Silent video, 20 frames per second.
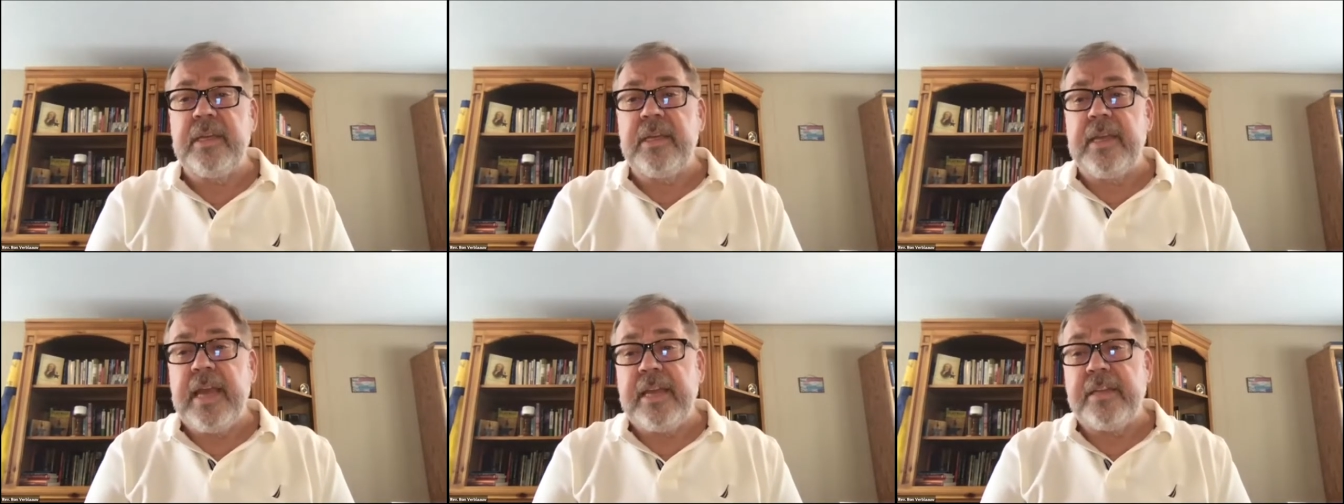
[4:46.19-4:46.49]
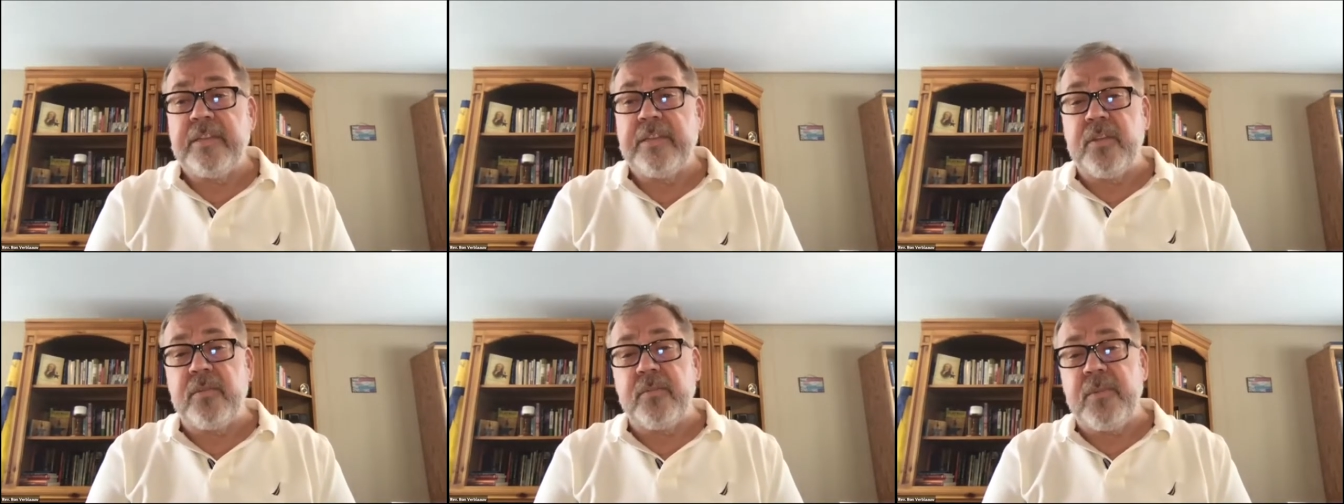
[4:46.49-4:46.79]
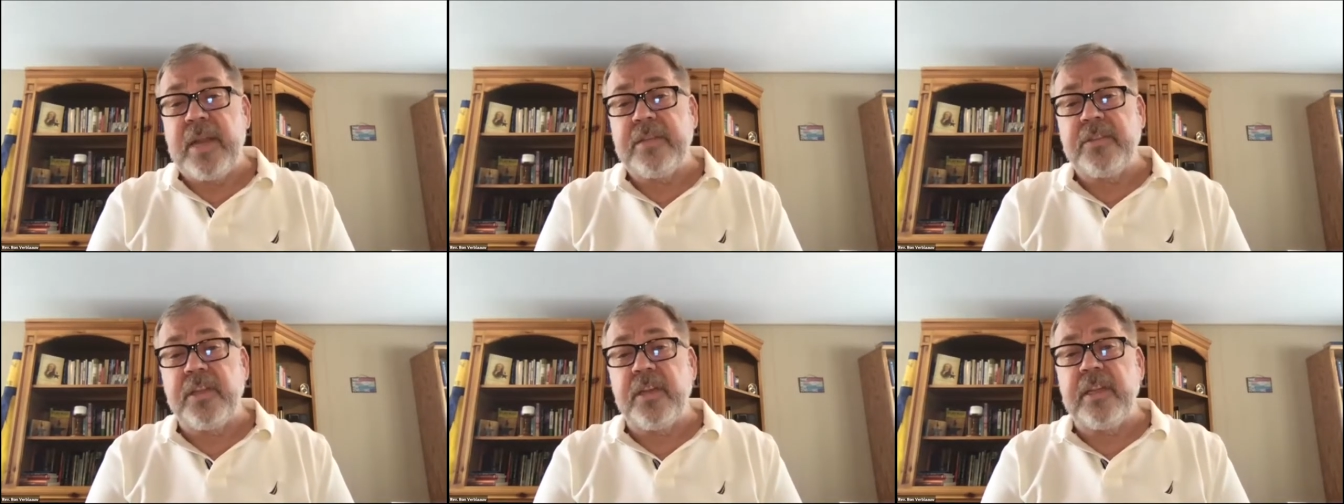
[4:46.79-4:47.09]
as the
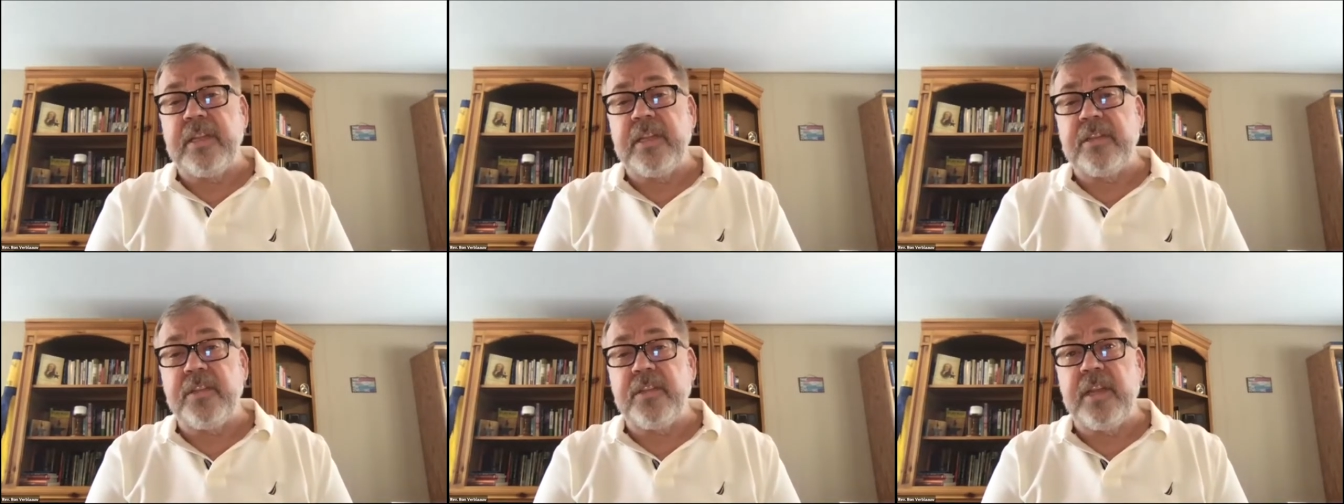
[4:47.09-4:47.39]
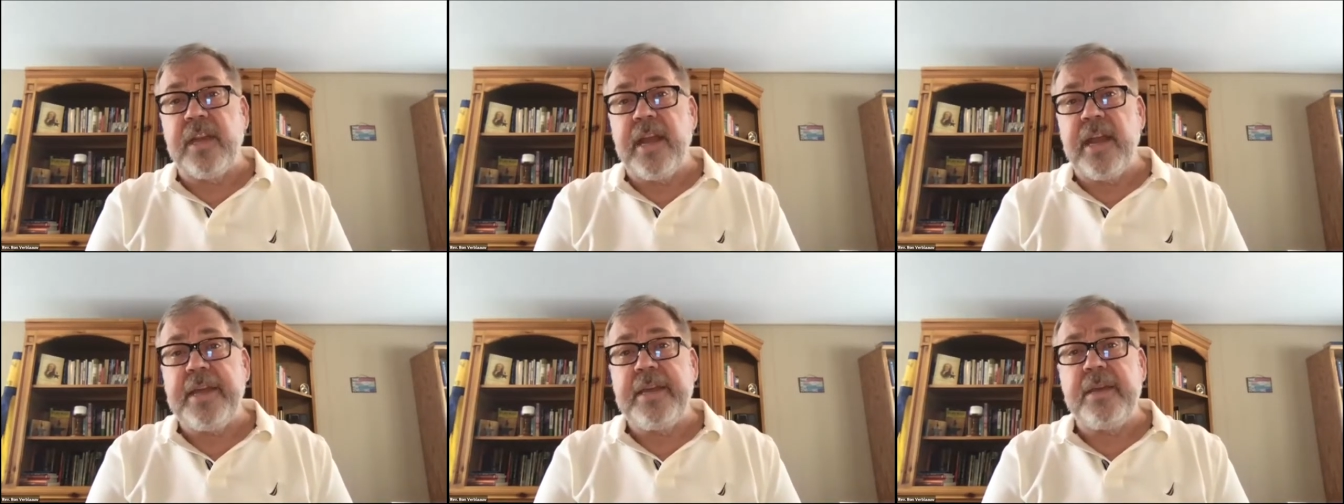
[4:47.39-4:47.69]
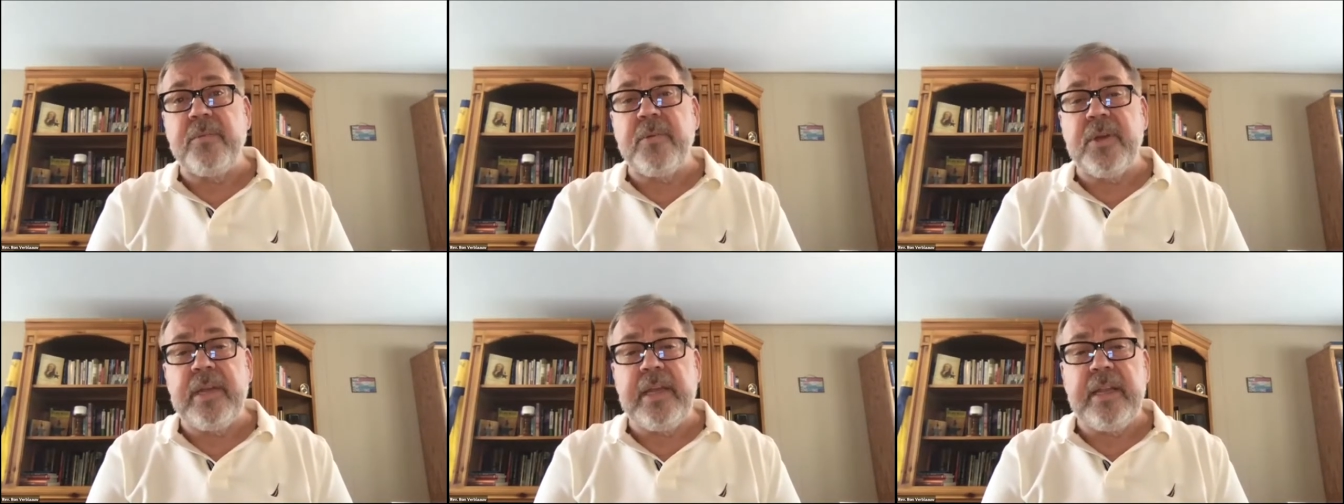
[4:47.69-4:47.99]
residents in
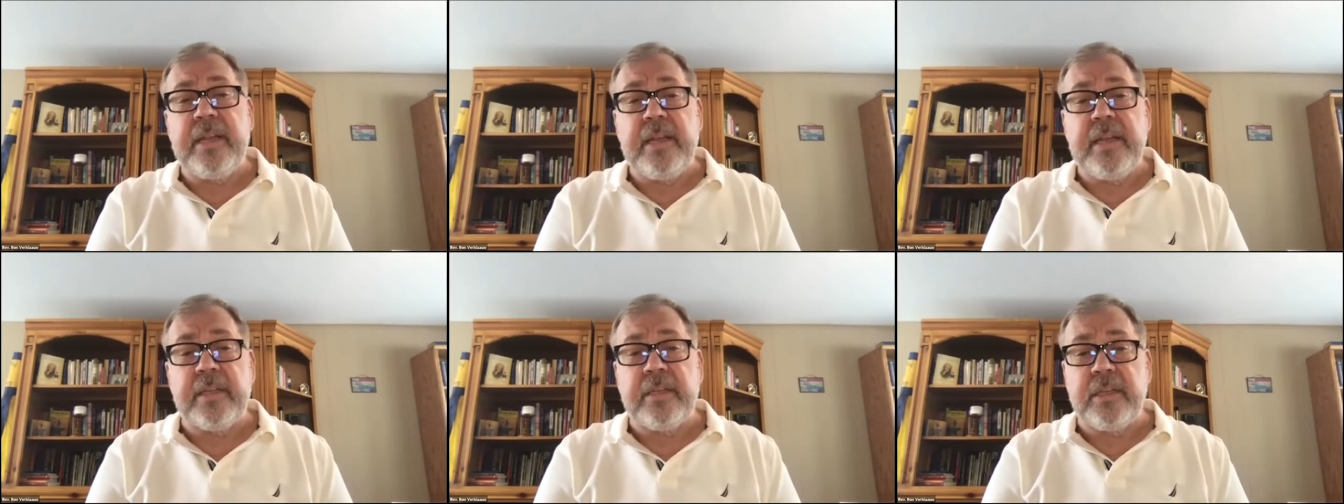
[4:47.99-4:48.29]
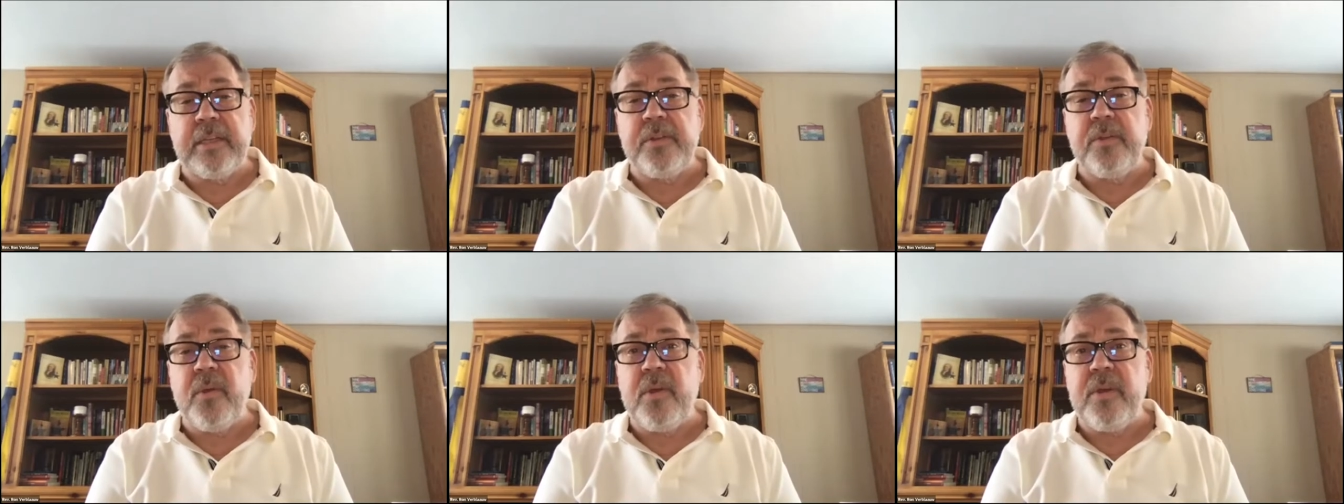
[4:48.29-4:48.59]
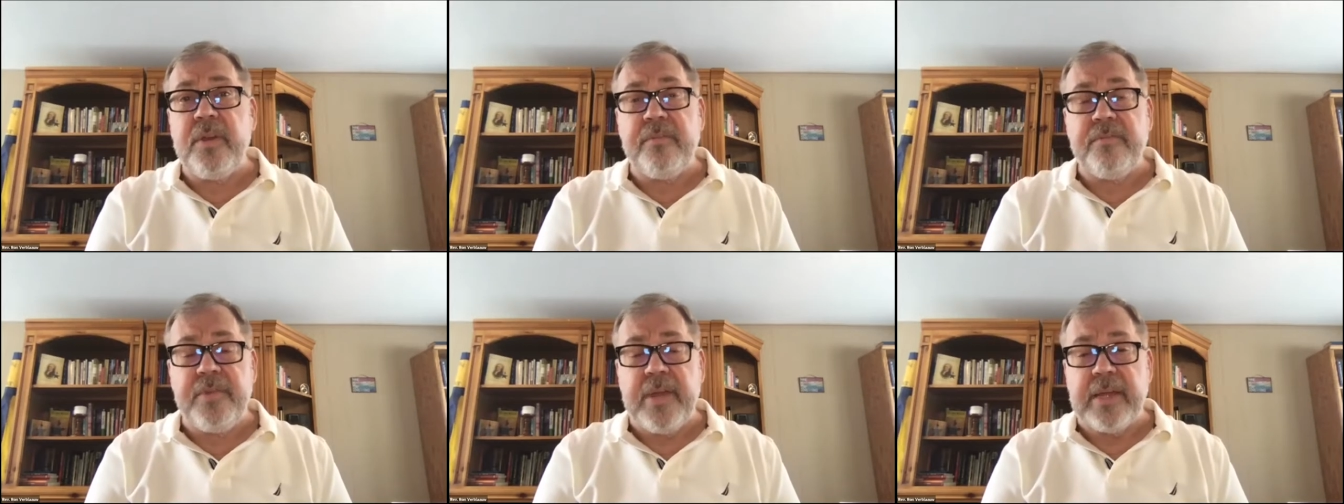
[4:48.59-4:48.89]
Iowa and Illinois
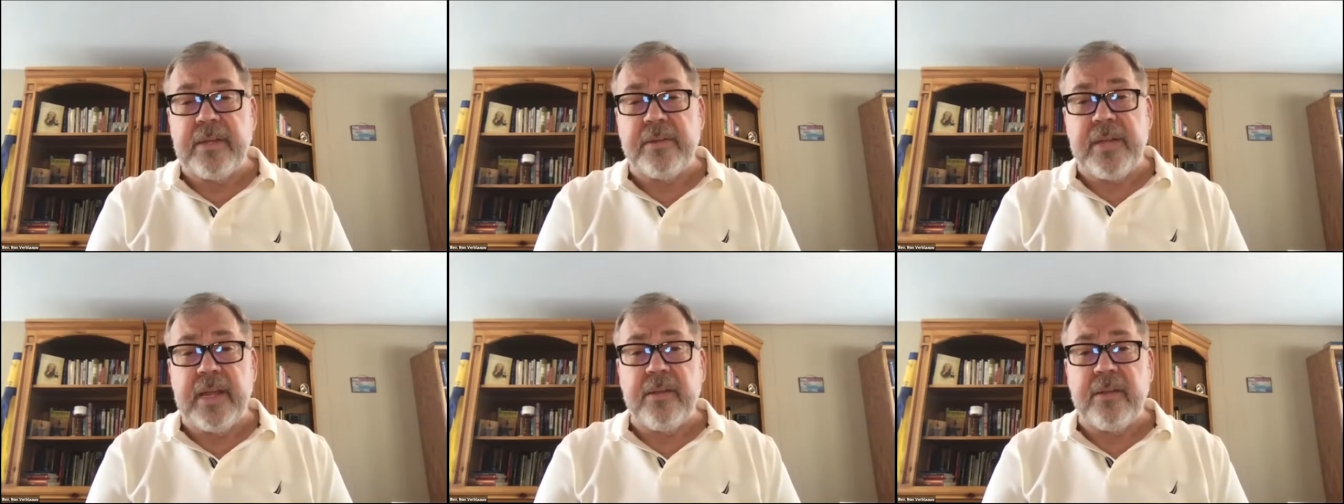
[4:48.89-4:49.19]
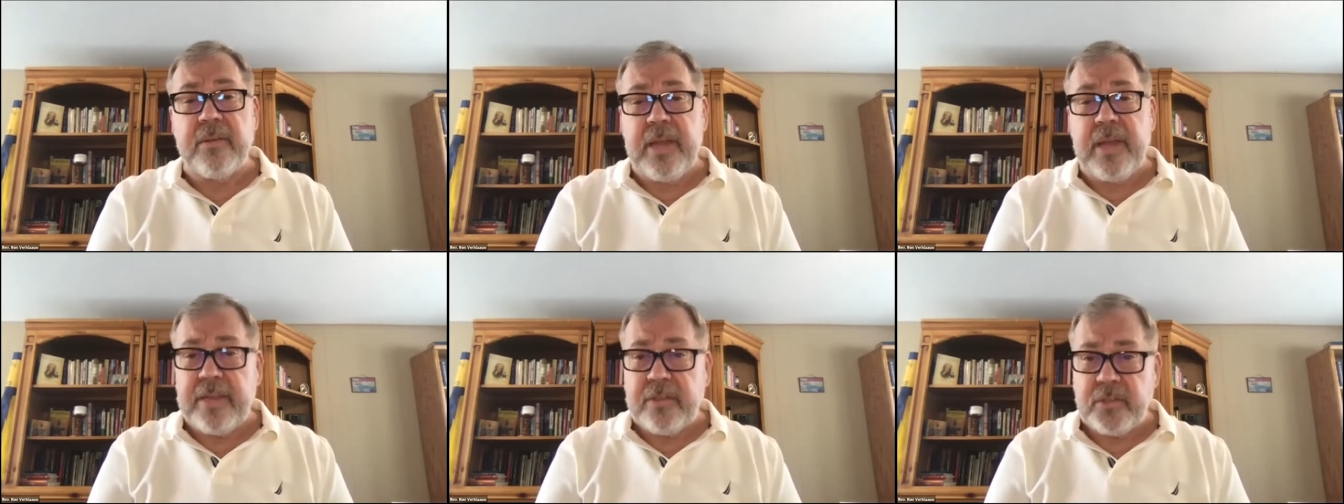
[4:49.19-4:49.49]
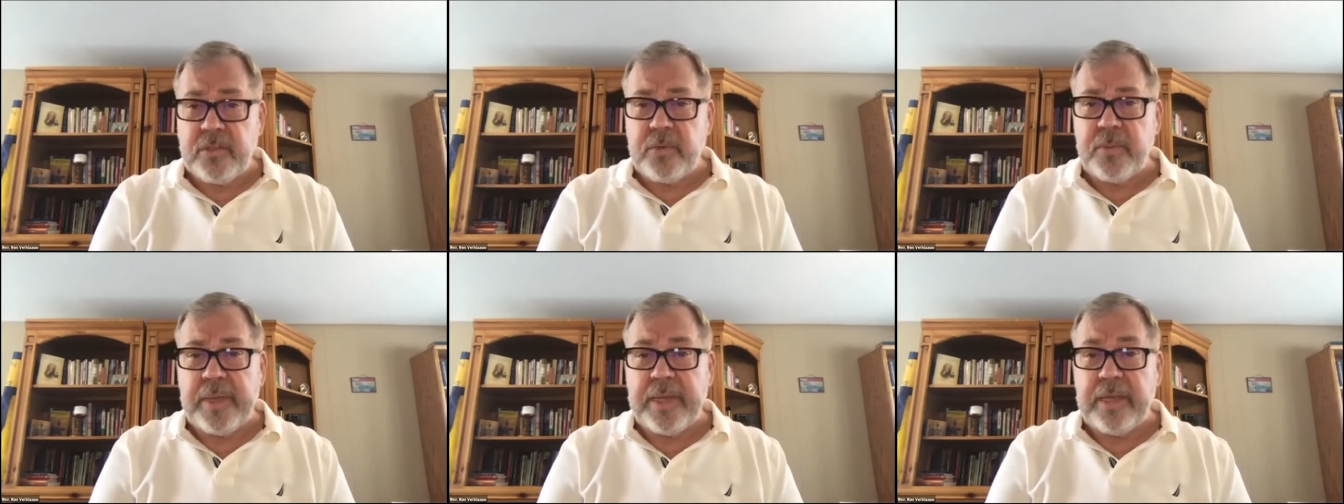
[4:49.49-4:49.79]
found out last
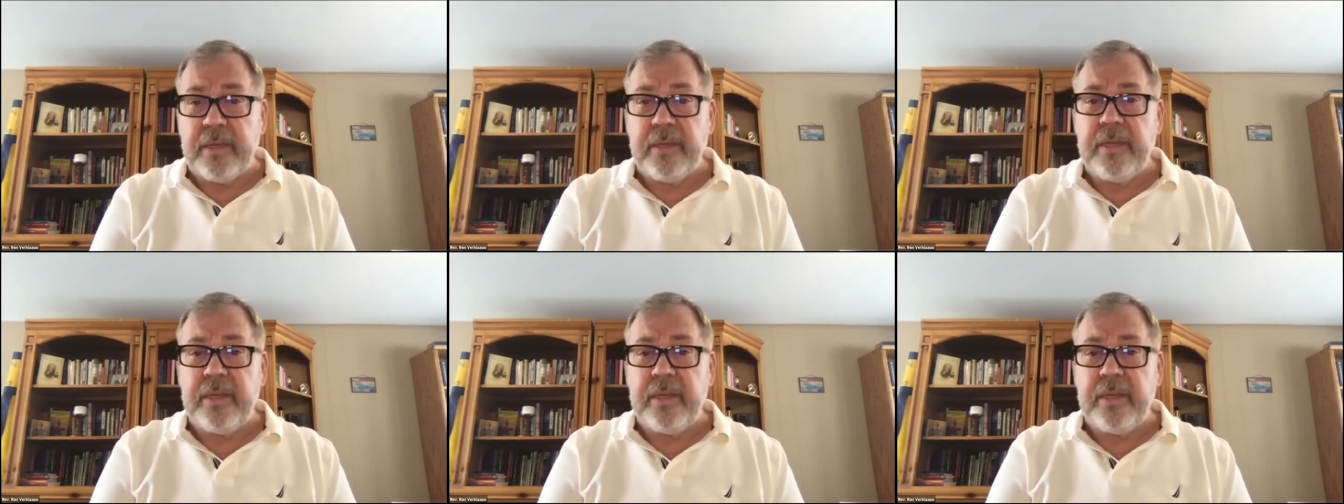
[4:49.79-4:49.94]
week,